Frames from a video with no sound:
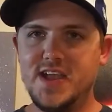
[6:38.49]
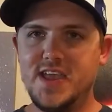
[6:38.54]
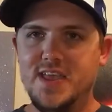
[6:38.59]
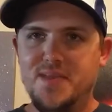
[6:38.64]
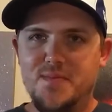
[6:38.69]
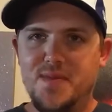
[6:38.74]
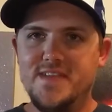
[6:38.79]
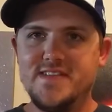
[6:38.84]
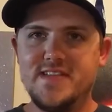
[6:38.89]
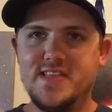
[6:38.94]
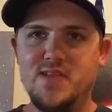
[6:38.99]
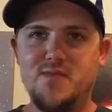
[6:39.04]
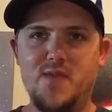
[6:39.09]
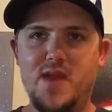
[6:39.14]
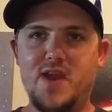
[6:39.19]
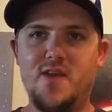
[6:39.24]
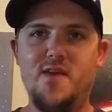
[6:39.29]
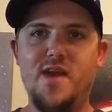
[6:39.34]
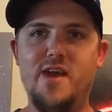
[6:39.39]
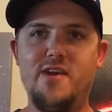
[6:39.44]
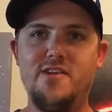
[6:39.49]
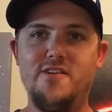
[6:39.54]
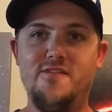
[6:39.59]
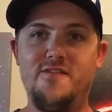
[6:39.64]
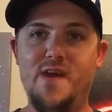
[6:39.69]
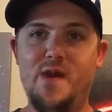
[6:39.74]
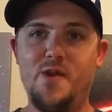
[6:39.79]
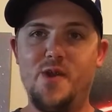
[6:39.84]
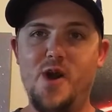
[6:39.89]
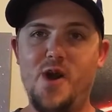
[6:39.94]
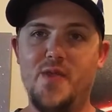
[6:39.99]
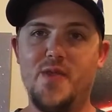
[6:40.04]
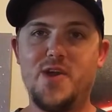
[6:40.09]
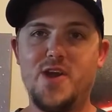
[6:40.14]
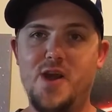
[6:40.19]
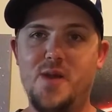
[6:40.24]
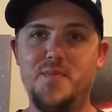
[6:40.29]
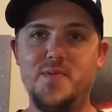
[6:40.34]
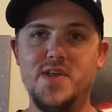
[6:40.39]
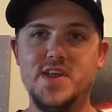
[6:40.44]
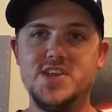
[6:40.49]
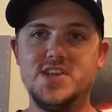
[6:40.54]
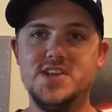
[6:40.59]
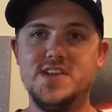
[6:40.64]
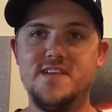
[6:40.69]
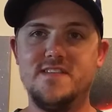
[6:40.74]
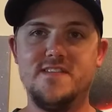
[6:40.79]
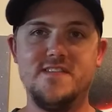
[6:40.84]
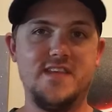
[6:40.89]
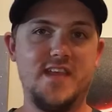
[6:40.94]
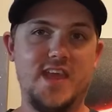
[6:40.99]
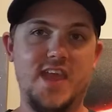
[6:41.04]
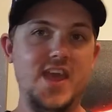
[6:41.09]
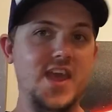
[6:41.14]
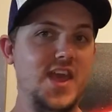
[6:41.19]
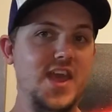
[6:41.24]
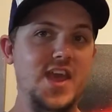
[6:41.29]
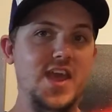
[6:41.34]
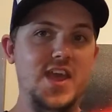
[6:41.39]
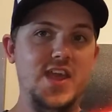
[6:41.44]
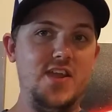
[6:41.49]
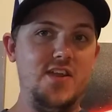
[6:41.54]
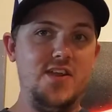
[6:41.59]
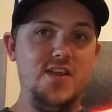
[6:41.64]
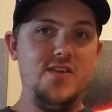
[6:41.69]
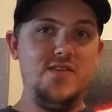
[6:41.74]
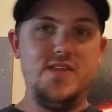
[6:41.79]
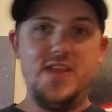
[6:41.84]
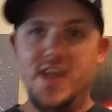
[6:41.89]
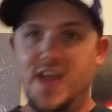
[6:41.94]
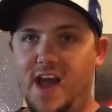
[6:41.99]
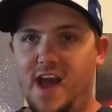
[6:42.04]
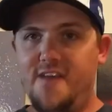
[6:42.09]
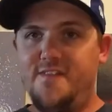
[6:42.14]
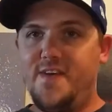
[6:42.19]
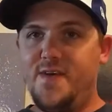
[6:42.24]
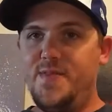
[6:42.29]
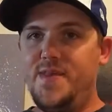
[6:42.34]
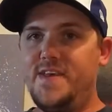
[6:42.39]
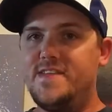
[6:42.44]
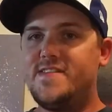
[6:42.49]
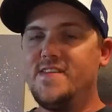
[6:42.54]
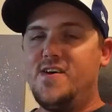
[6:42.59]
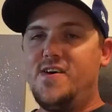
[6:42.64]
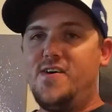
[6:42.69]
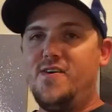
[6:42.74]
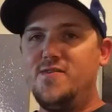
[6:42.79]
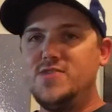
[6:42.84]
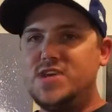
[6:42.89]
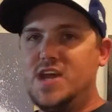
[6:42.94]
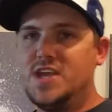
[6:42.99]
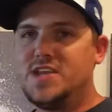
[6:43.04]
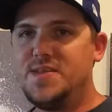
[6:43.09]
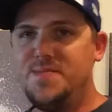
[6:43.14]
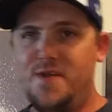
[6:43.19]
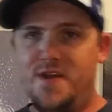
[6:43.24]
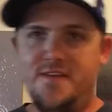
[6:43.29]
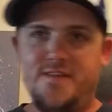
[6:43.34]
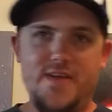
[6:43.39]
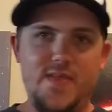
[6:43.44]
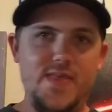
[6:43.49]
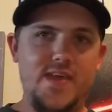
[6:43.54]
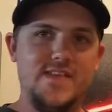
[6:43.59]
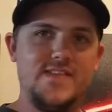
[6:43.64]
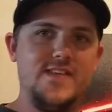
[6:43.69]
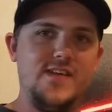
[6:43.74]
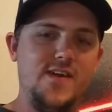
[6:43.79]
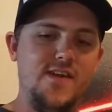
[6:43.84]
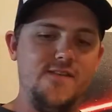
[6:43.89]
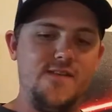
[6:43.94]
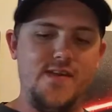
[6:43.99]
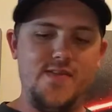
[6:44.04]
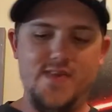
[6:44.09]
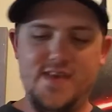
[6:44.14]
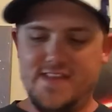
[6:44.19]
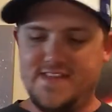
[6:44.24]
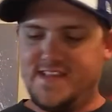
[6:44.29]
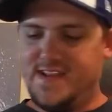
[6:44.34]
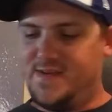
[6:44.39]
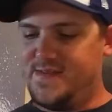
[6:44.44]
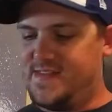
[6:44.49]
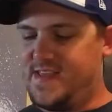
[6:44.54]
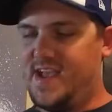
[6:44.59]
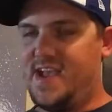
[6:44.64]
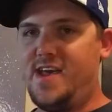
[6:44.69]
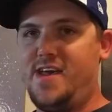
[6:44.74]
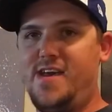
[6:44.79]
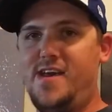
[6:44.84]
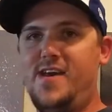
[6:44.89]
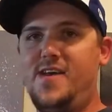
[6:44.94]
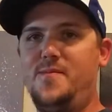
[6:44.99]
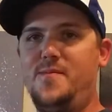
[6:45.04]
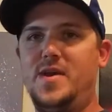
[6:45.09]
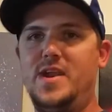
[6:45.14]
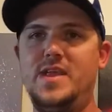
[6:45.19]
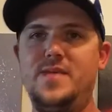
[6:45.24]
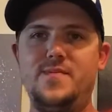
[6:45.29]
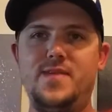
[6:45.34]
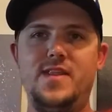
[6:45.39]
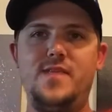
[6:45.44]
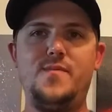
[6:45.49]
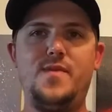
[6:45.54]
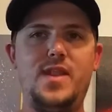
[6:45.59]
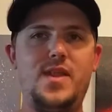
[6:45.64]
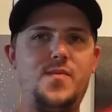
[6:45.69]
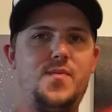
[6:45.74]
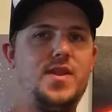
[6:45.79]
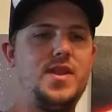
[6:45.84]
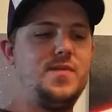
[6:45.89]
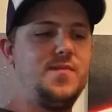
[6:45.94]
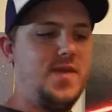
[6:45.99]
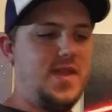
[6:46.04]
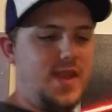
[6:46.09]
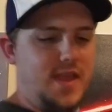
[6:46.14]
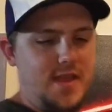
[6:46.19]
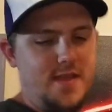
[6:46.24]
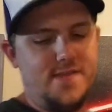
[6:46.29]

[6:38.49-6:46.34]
He basically ran around and found all the compilation discs. Like, here, dude, I found this. Oh, Josh, come here, I found this. Oh, I found this. And I was like, ah, money, money, money, money, money.